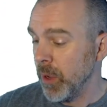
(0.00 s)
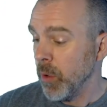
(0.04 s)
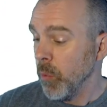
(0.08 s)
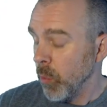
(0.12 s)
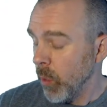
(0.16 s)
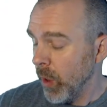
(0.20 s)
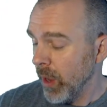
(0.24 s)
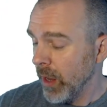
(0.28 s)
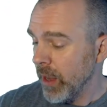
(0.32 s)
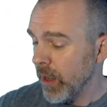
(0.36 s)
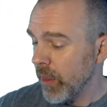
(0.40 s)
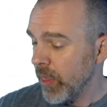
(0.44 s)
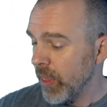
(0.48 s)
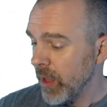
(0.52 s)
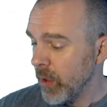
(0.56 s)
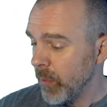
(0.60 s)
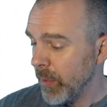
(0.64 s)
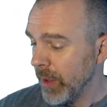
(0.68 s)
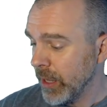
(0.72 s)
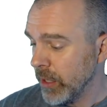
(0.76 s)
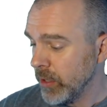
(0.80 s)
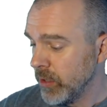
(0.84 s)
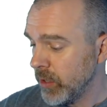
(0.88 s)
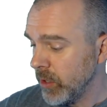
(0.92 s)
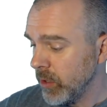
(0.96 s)
but one thing
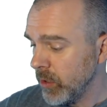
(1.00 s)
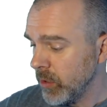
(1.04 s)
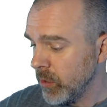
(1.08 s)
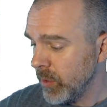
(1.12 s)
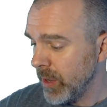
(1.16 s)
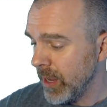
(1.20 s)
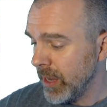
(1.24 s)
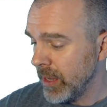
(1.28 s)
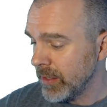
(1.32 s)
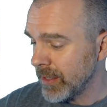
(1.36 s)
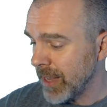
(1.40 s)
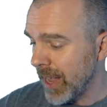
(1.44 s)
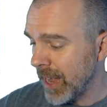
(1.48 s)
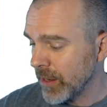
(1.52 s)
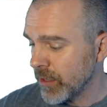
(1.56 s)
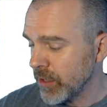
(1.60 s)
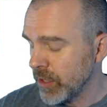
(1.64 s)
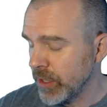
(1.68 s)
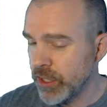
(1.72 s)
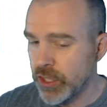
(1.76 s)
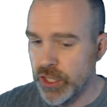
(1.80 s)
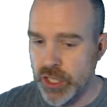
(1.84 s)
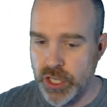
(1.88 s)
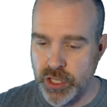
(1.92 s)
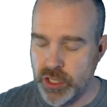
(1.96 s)
we could do is
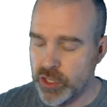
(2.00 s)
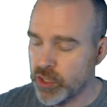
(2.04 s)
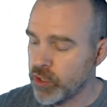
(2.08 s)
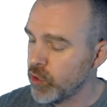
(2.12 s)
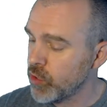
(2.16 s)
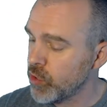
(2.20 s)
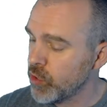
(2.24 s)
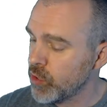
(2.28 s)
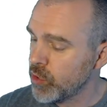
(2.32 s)
actually just